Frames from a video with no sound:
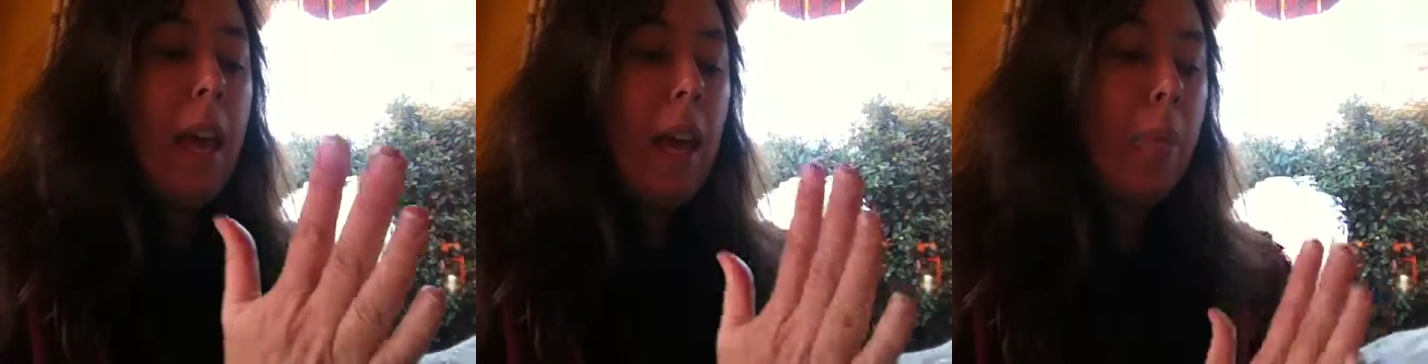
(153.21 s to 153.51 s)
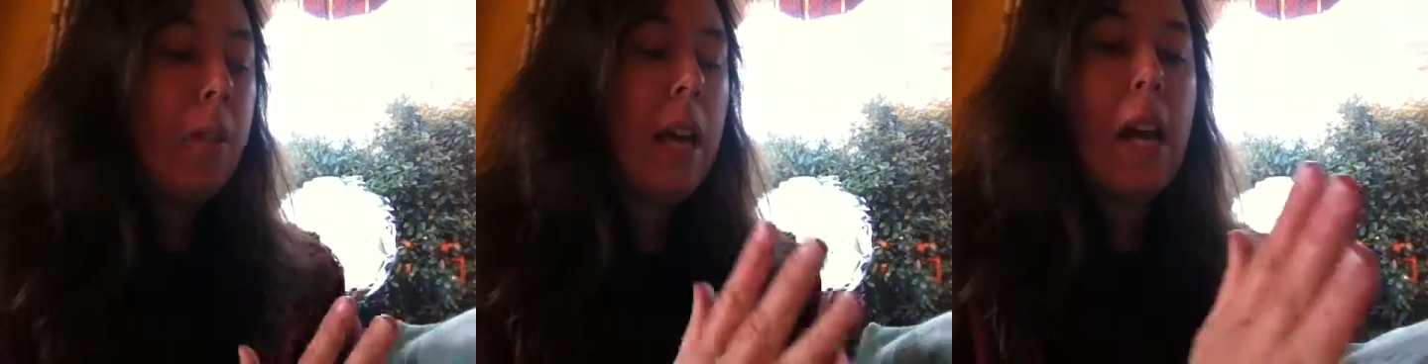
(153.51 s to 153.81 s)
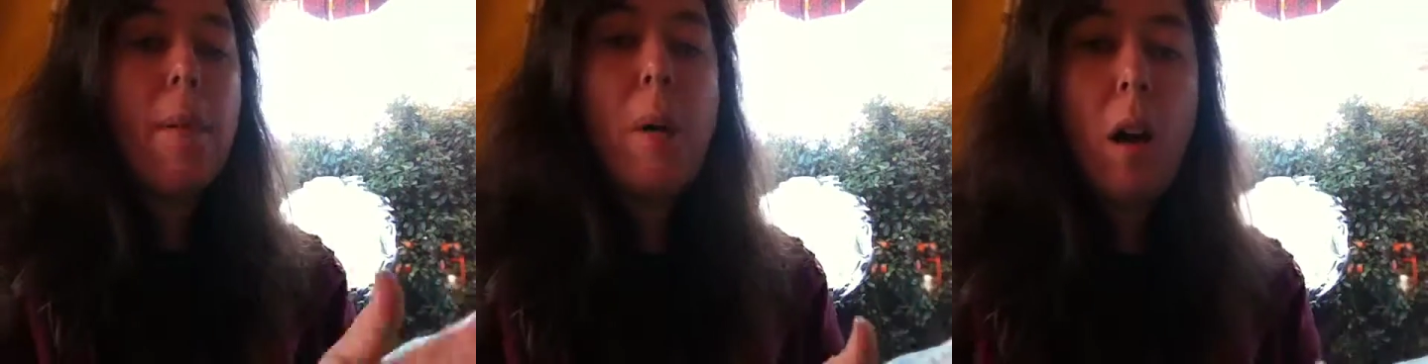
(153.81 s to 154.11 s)
it will take
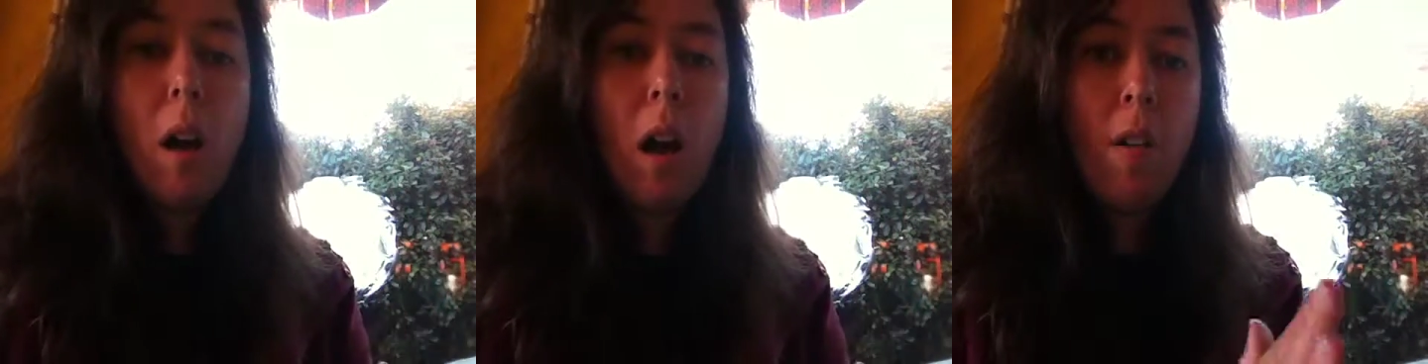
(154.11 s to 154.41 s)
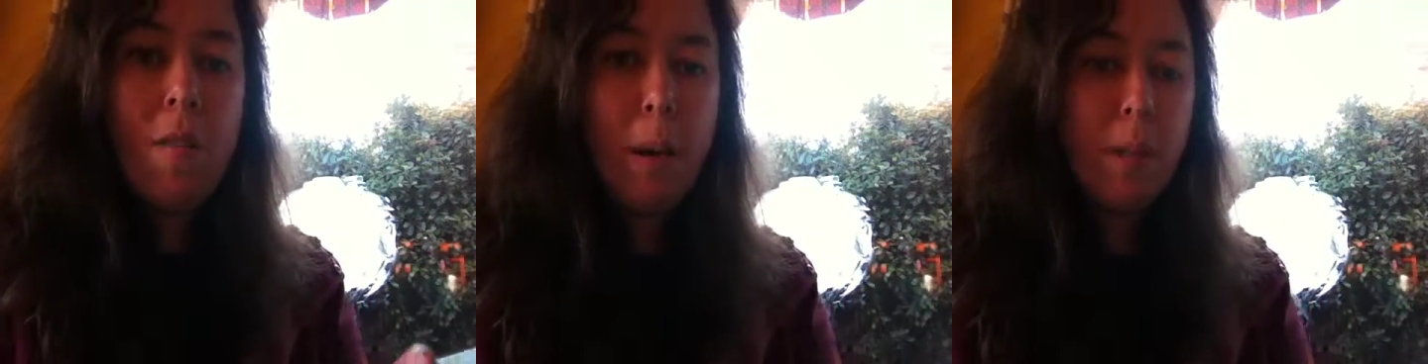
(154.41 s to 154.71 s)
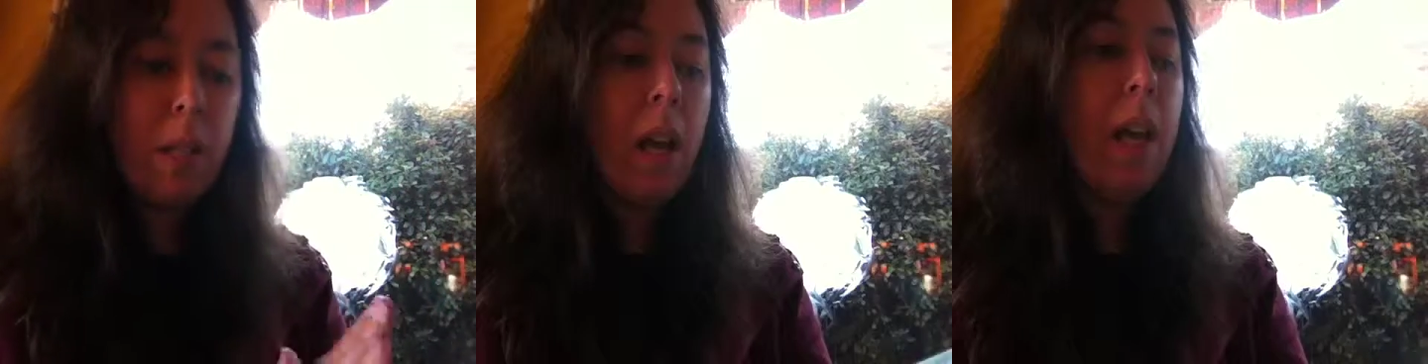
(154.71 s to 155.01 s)
up off up
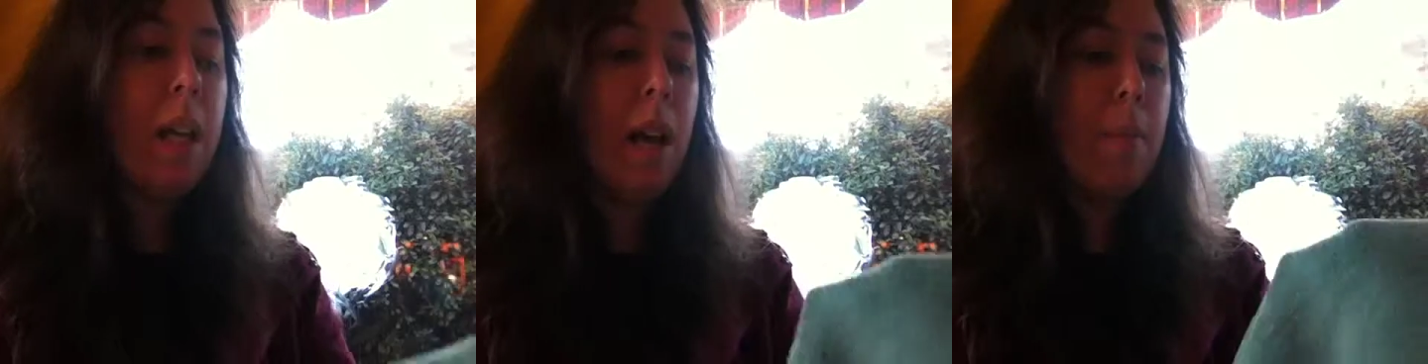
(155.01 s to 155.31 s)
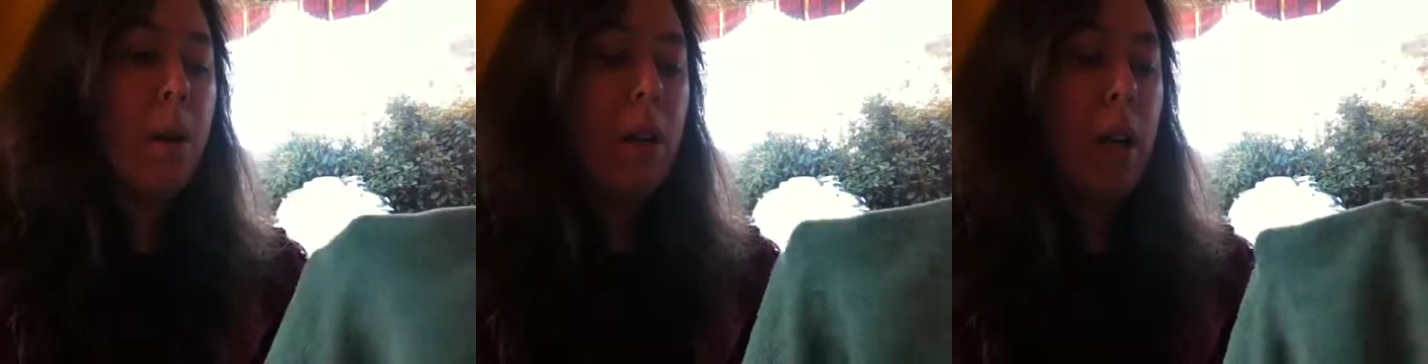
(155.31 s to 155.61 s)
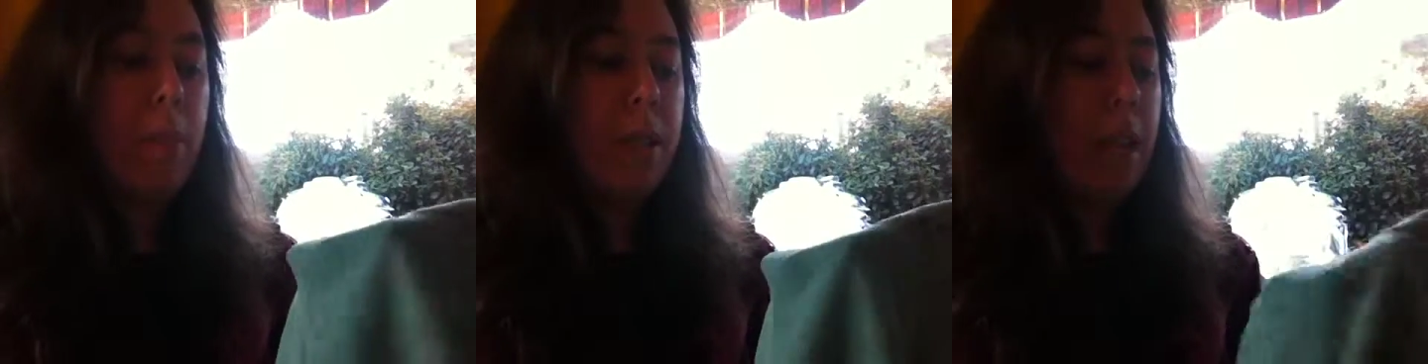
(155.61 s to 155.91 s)
to
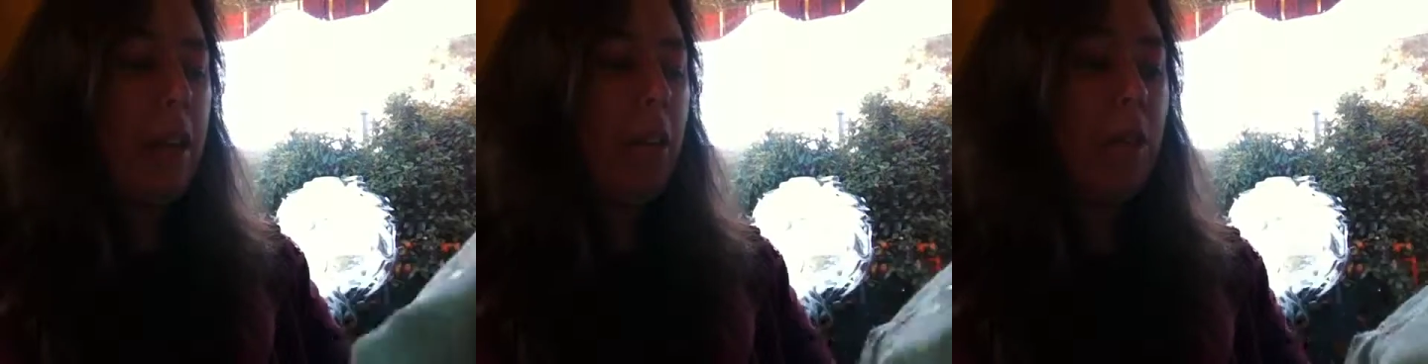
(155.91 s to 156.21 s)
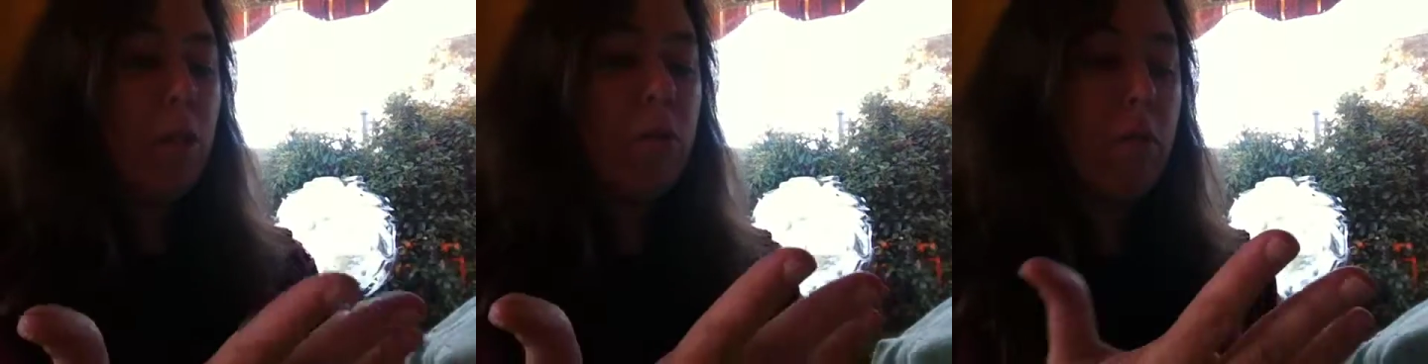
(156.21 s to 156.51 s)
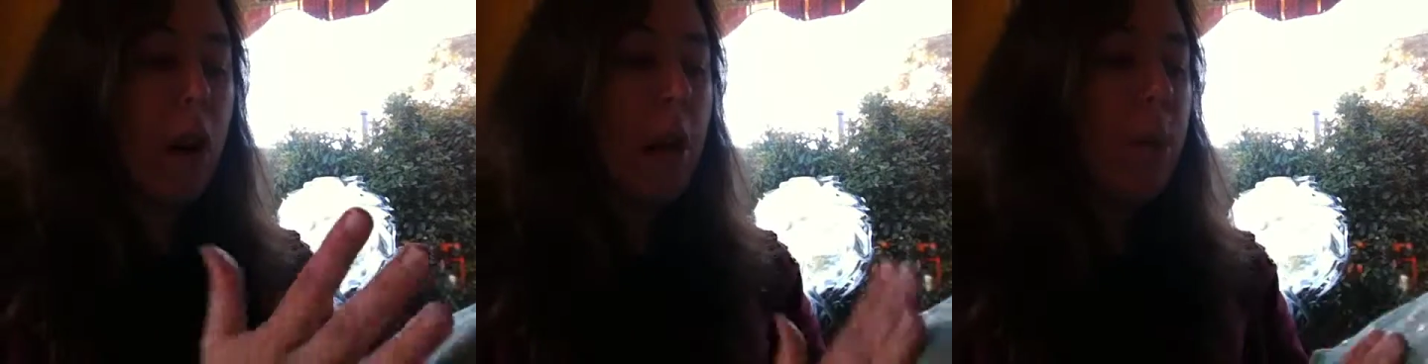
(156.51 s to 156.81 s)
99.9% percent 09 of your
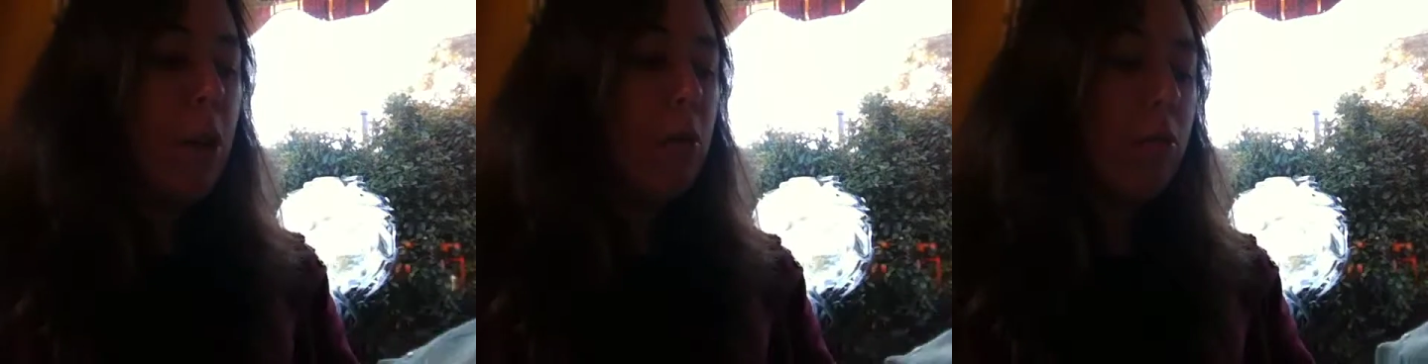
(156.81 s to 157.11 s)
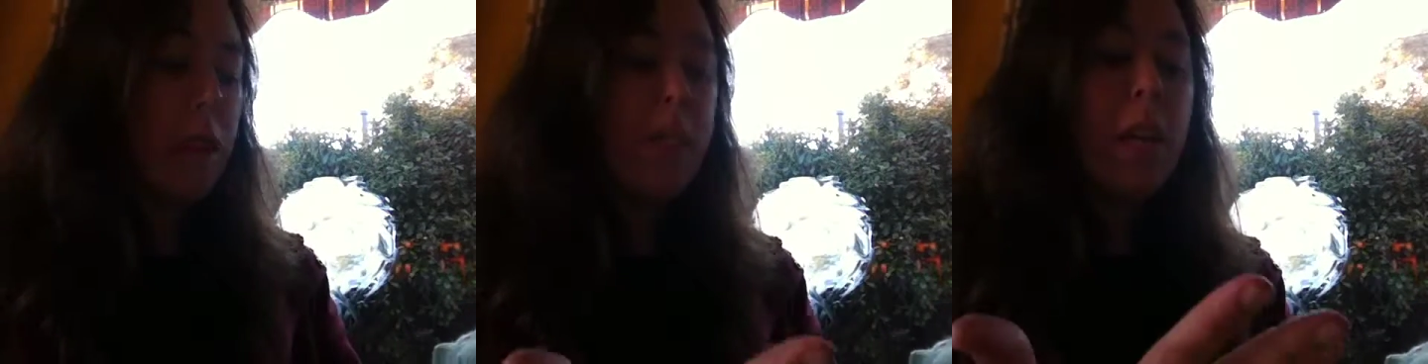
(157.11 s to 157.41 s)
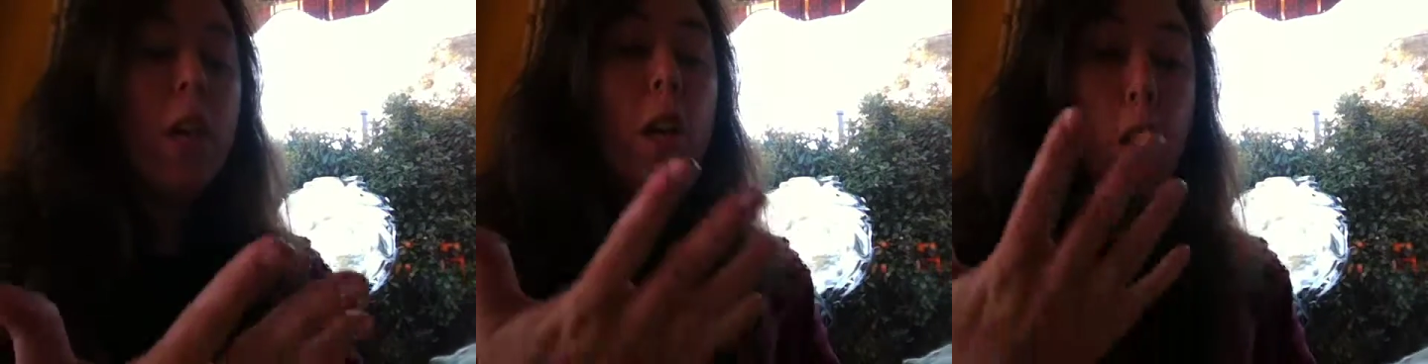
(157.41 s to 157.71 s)
grime, your grease,
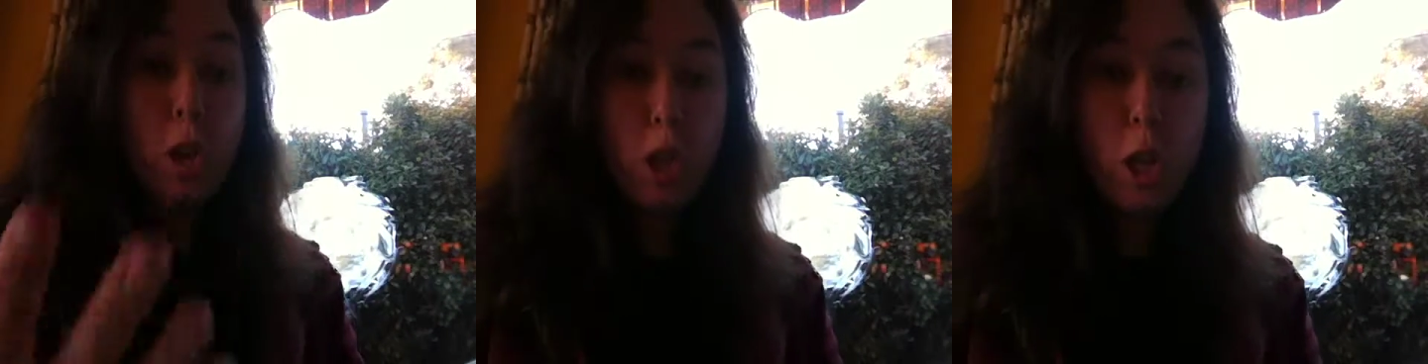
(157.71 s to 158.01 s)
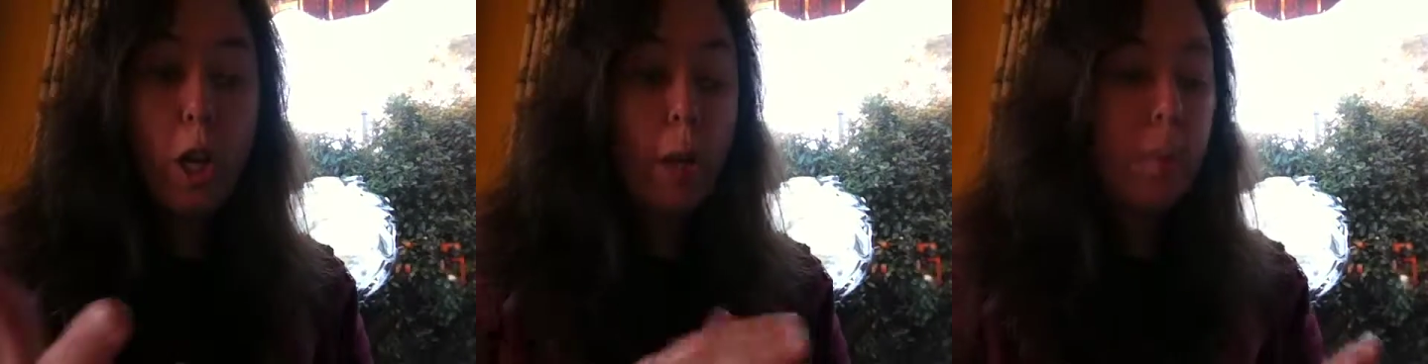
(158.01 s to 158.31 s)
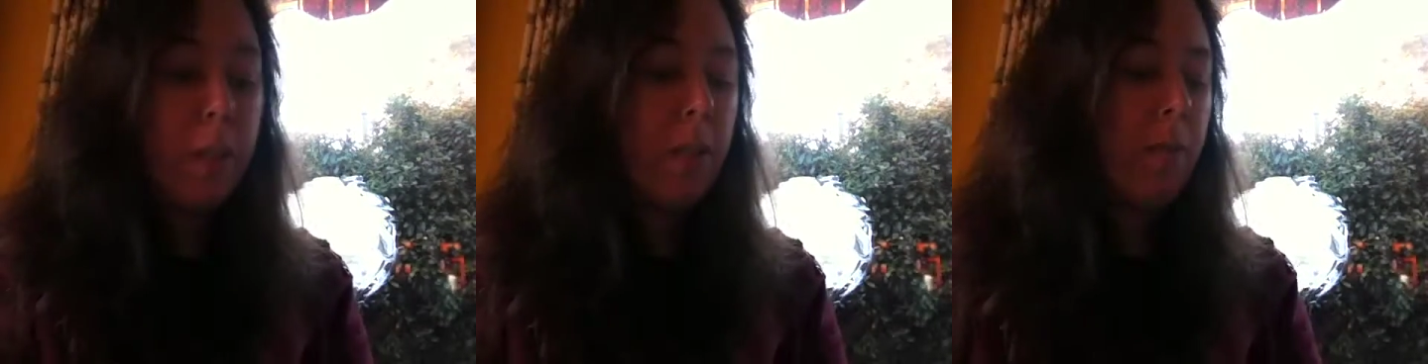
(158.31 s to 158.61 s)
your
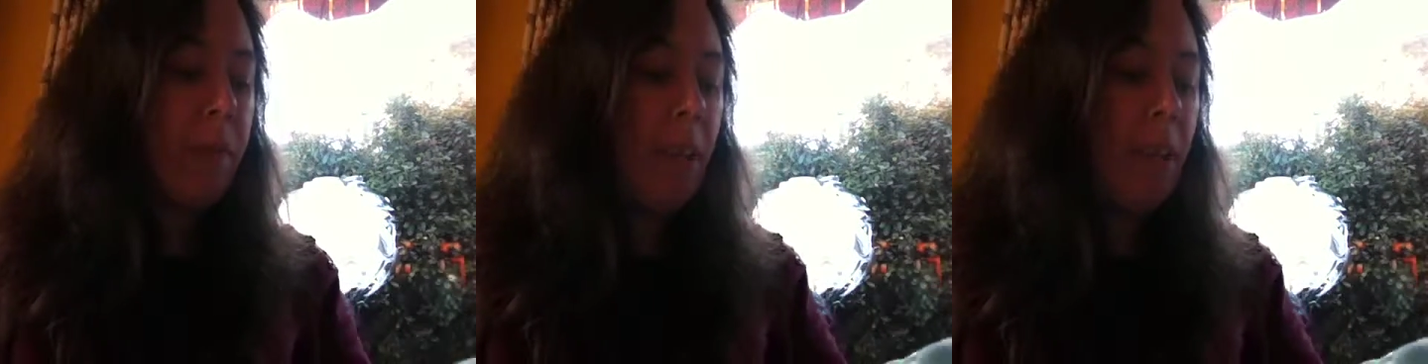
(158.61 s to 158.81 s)
germs,